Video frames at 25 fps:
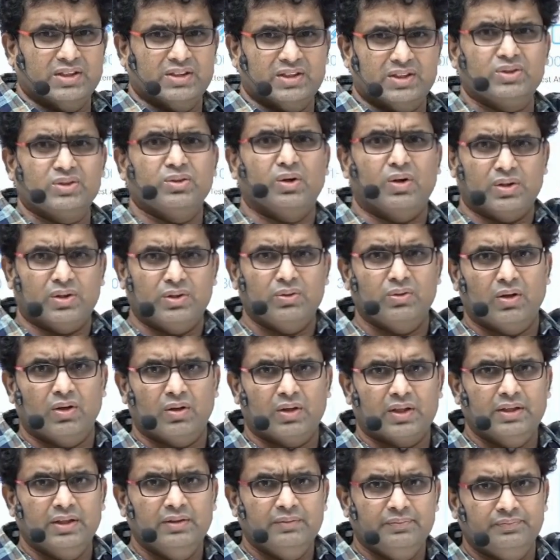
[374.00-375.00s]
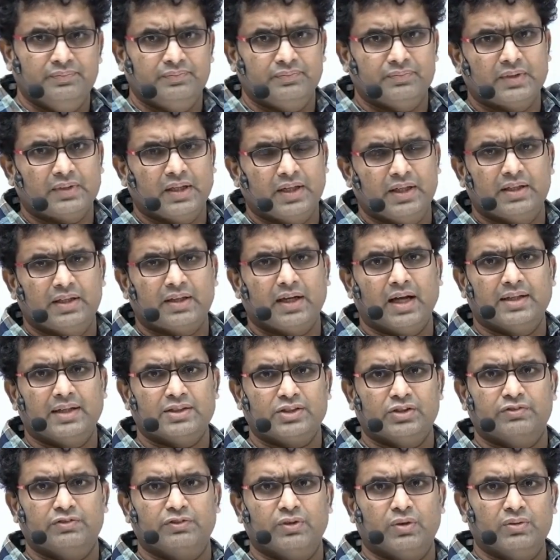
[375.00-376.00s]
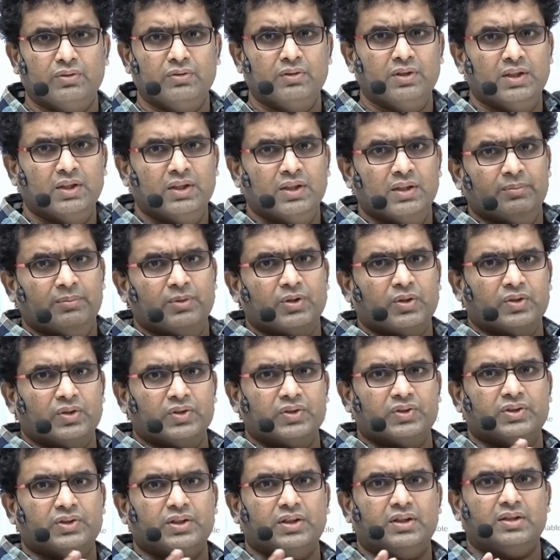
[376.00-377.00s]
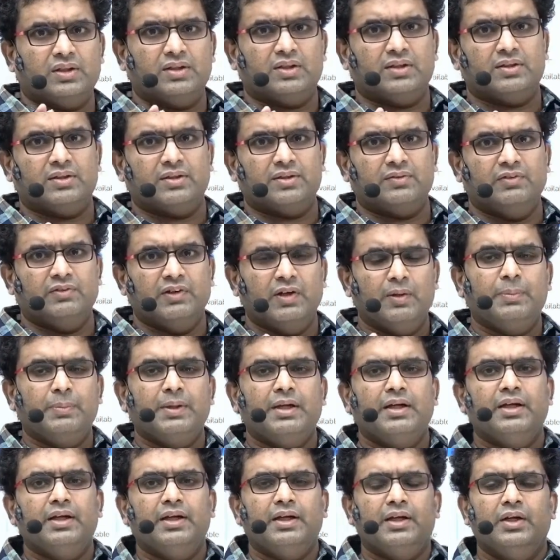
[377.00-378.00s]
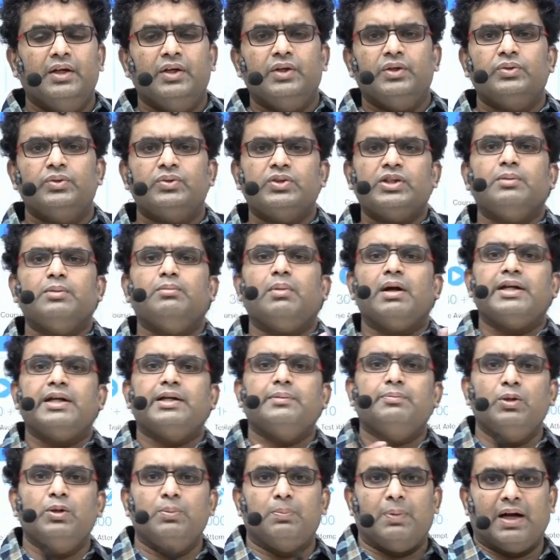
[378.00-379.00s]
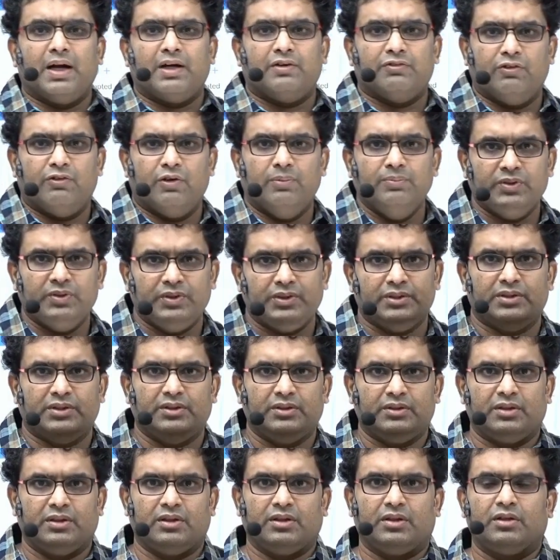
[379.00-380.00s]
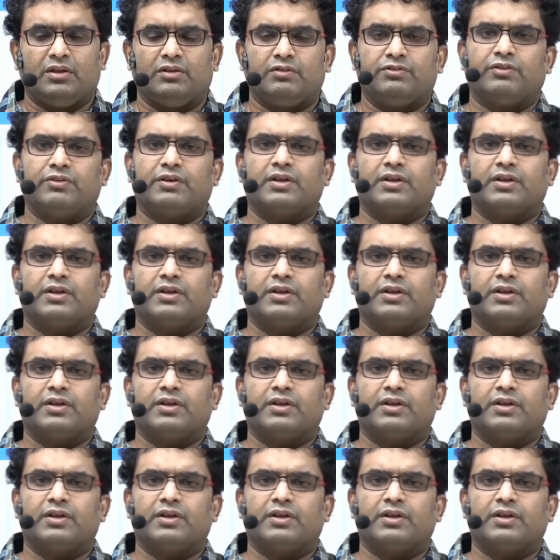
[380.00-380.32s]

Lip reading: not to log in right as of now, because we'll be using multiple platforms for the